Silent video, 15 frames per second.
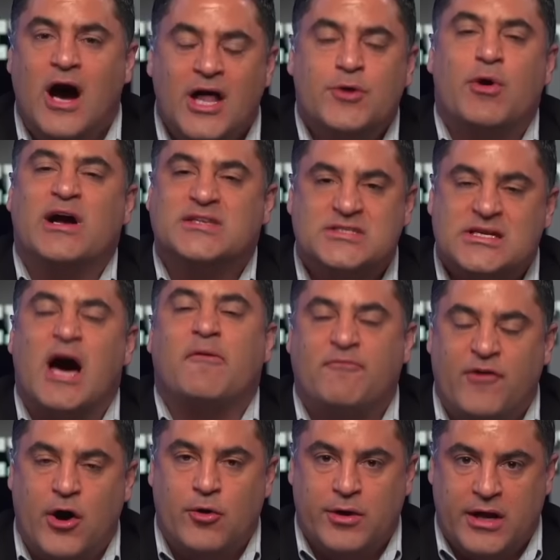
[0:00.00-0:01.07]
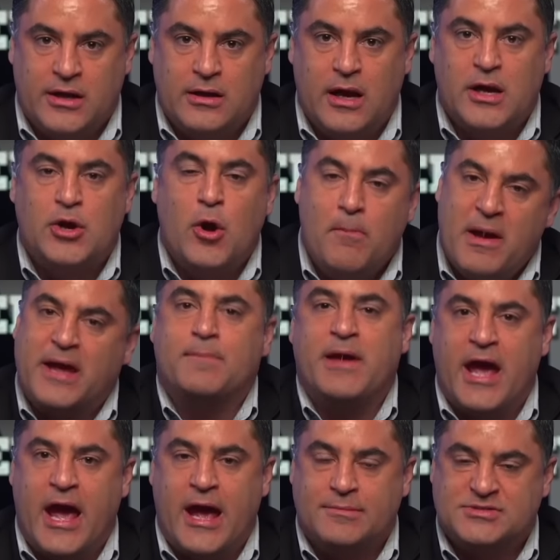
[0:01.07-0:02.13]
Otherwise, stop voting and go
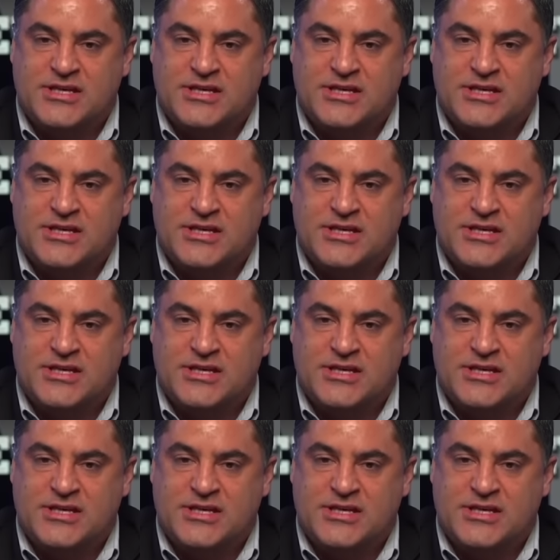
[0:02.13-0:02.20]
make me a ham